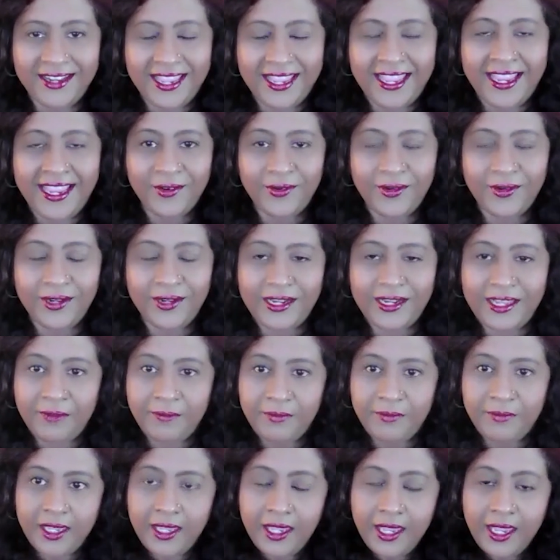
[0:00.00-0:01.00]

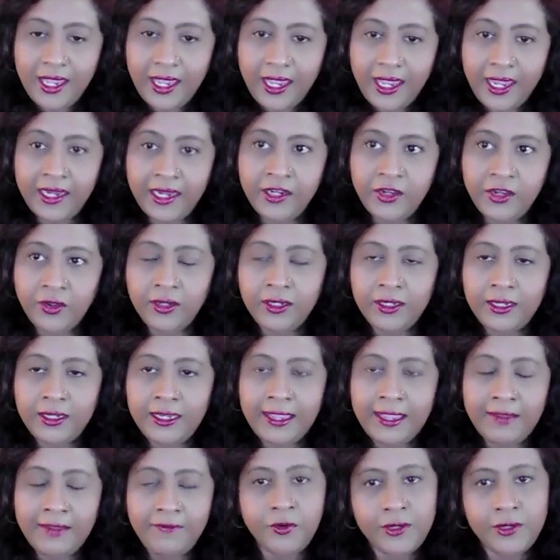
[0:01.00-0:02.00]
acronym, and you're
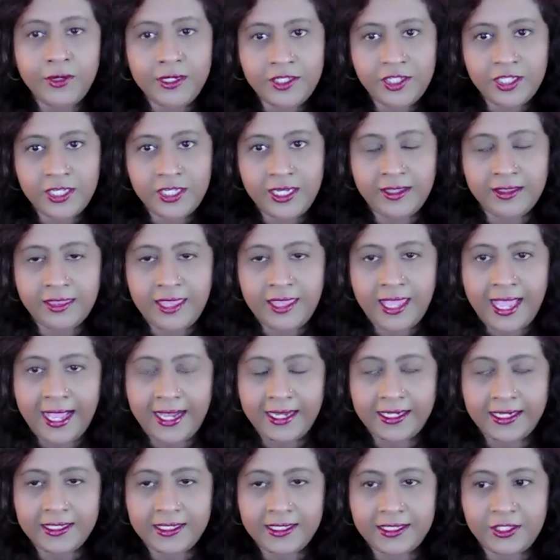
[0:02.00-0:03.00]
leveraging
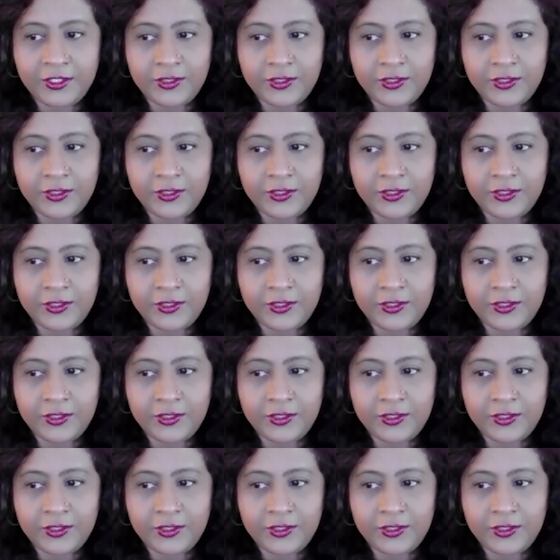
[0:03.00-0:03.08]
that